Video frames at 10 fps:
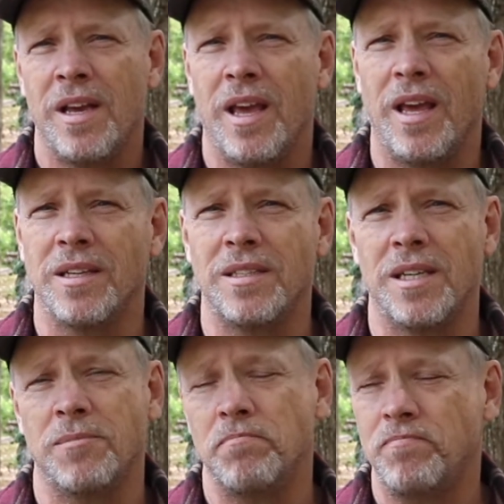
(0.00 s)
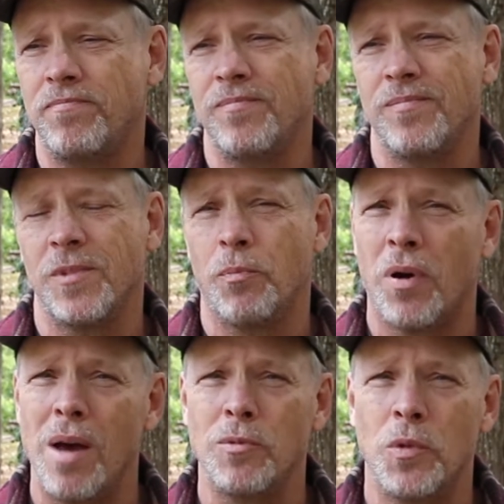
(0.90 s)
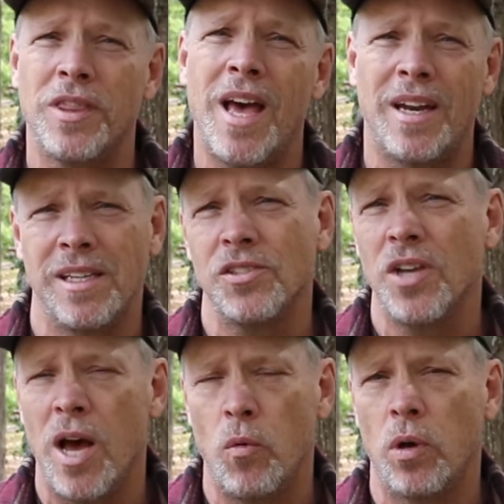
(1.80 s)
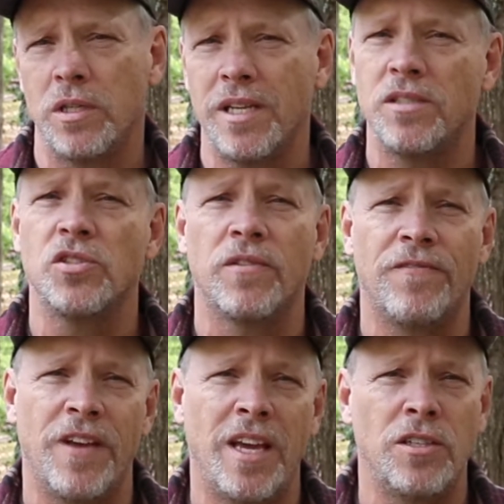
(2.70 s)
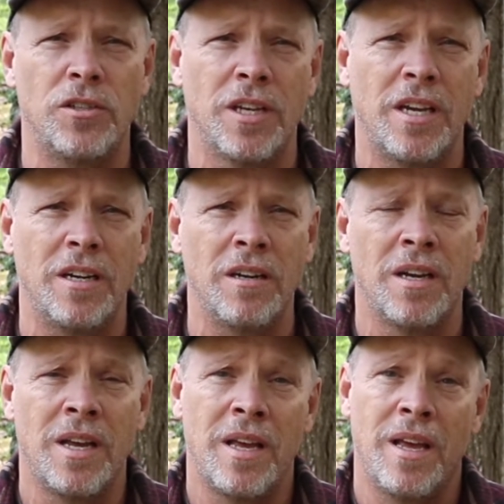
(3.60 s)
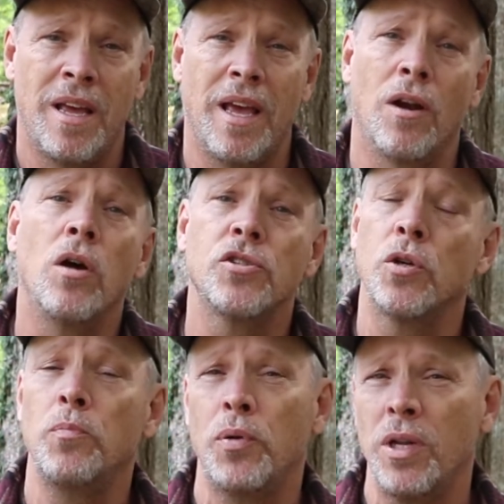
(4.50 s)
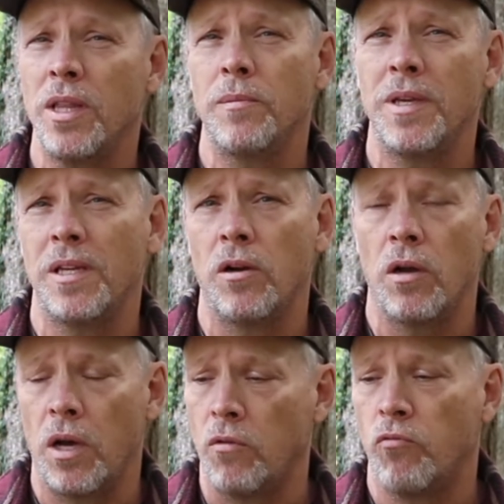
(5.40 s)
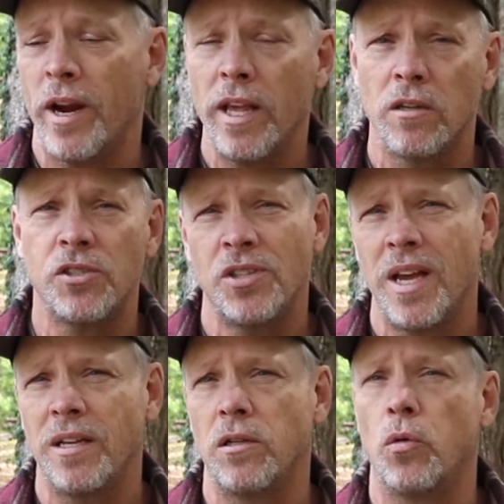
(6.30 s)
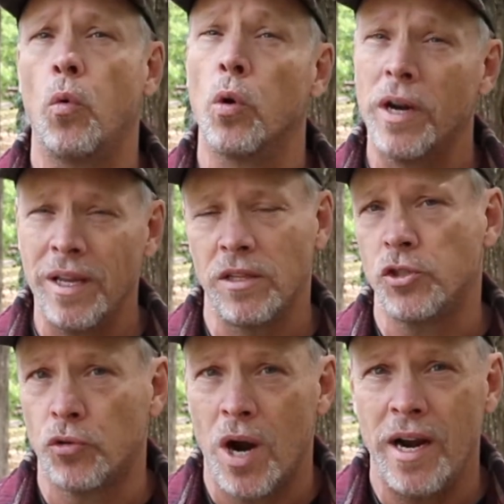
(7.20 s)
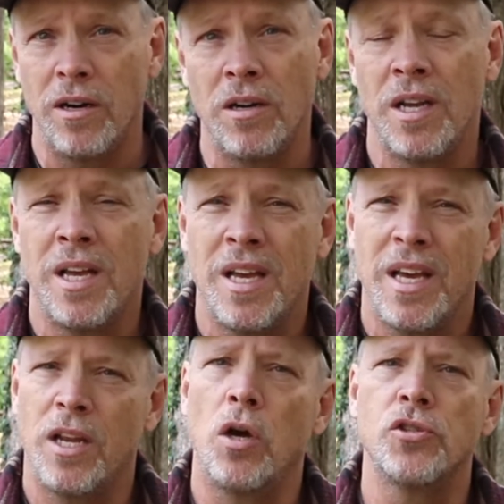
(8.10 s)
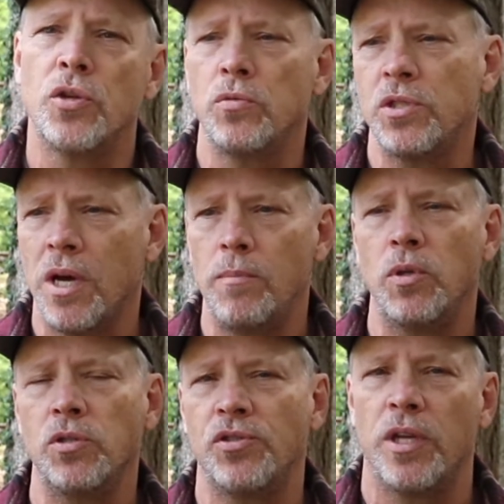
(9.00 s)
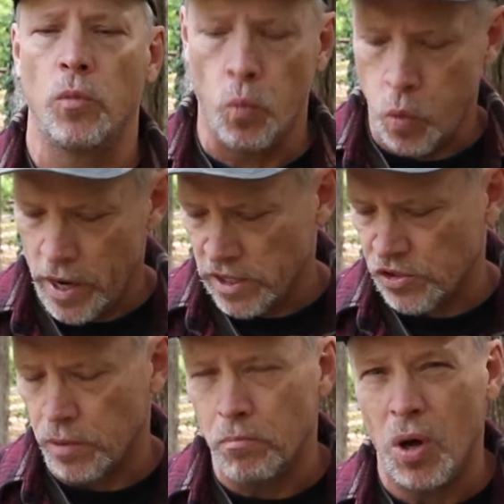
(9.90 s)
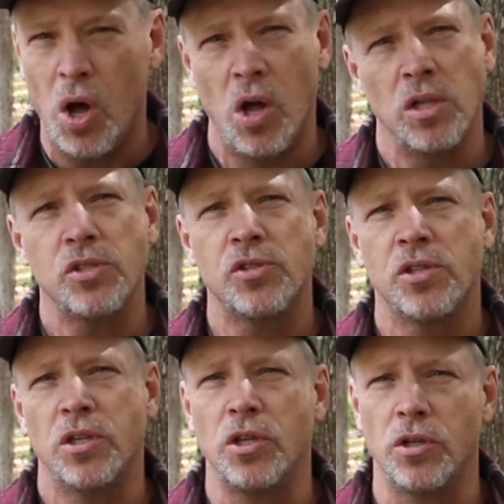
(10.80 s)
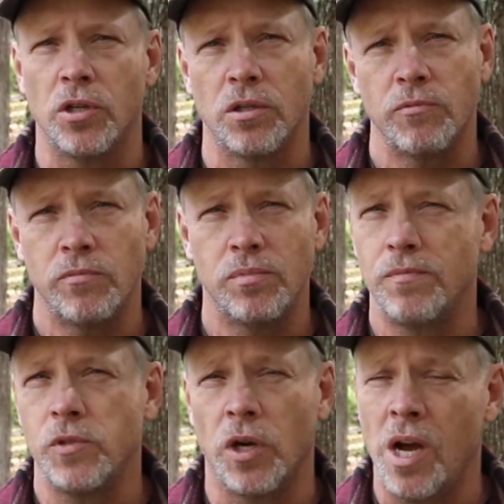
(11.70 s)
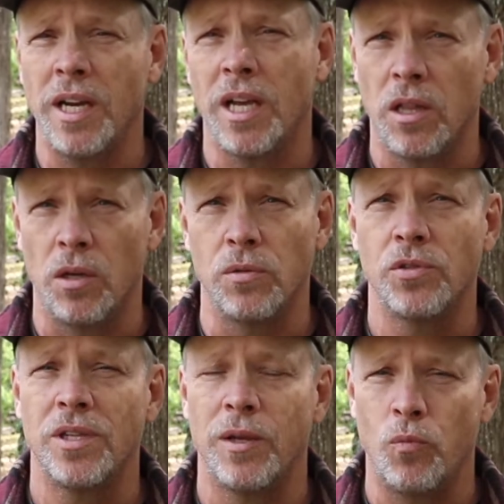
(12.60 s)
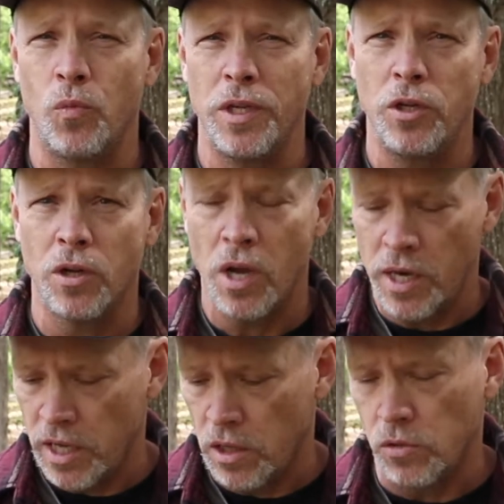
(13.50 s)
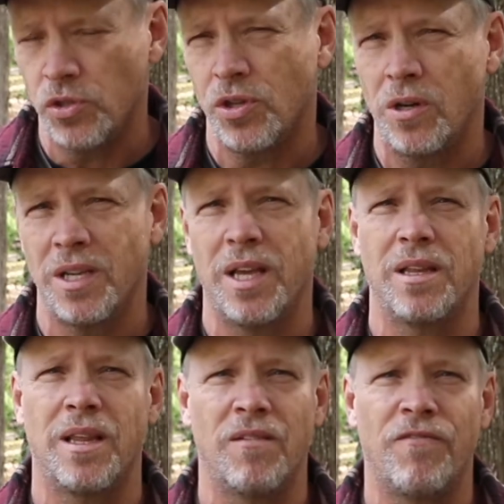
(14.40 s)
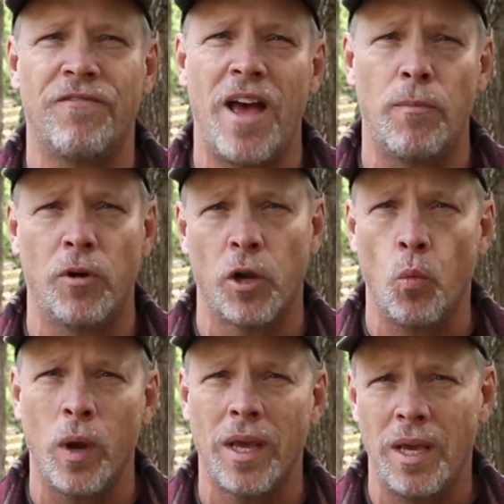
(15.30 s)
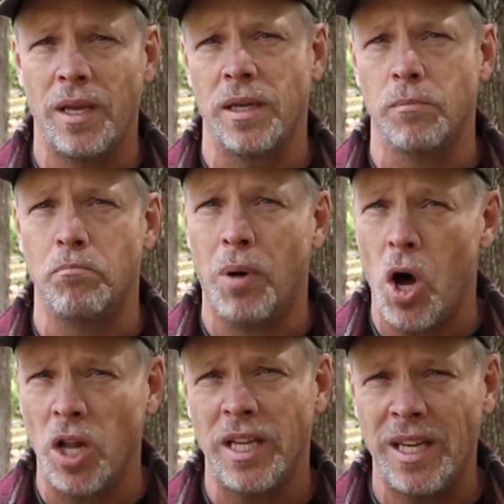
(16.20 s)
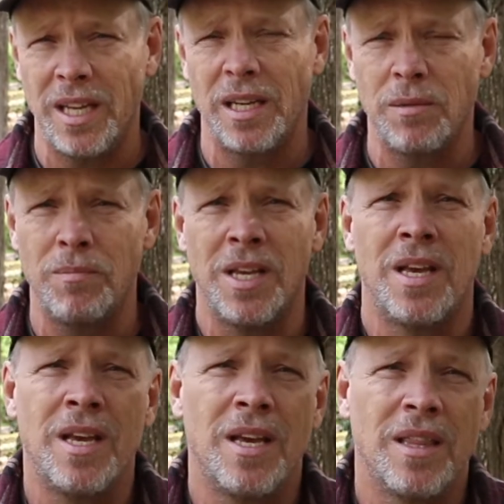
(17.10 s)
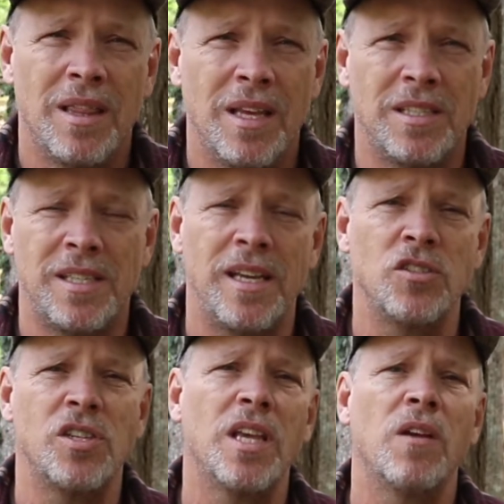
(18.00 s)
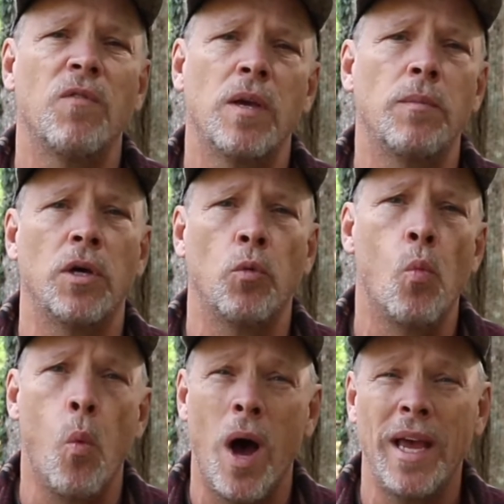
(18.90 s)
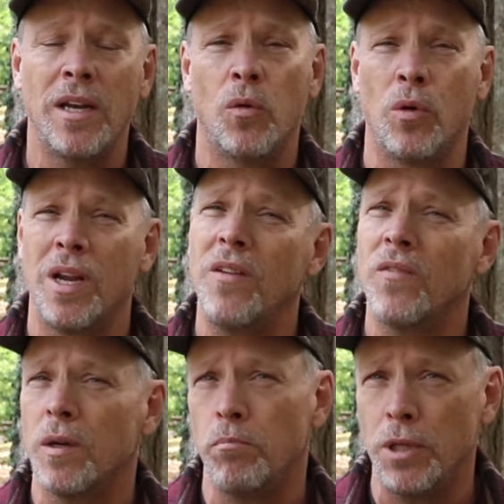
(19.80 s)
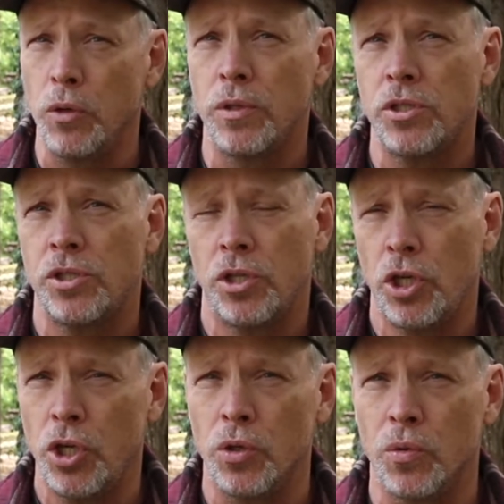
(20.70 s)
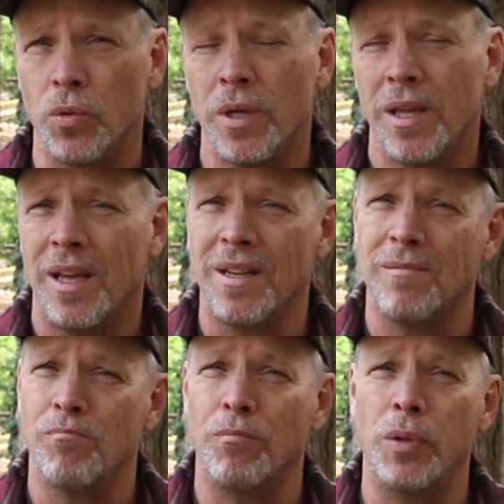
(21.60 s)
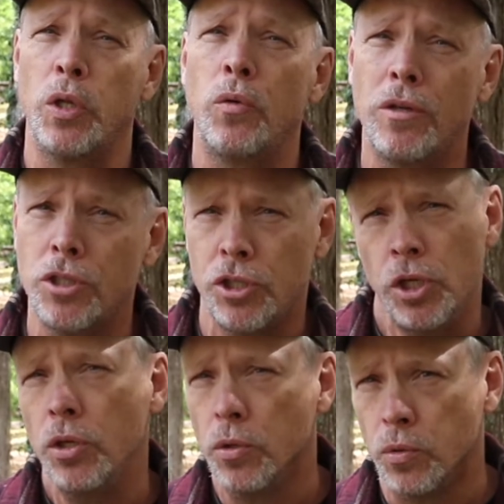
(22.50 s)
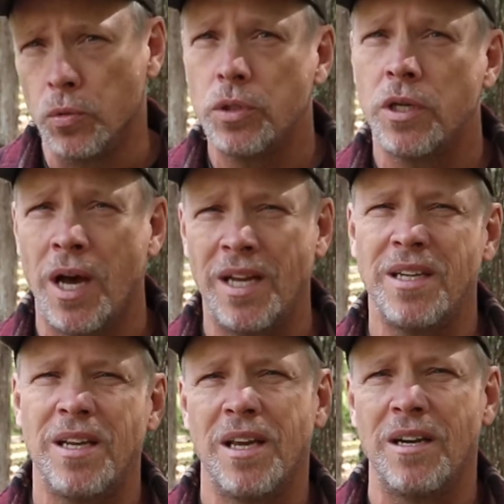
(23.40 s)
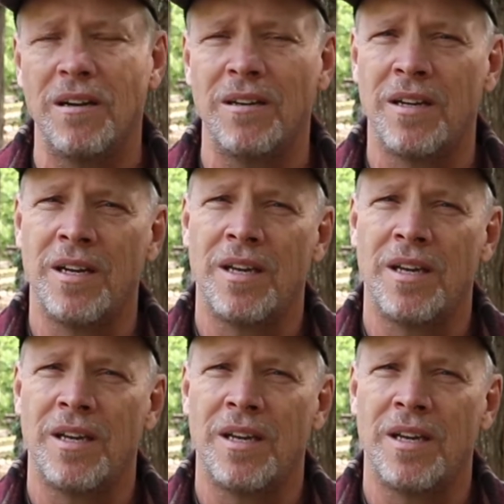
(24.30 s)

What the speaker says: and the problem with that is hot water tends to fade your gear, and also putting them in a regular cycle or in the dryer, it also tumbles and wicks and balls your hunting clothes. And when your hunting clothes start to get that fabric wicking and balling in them, it tends to give them a white or even a bluish hue. And bluish hue to hunting gear,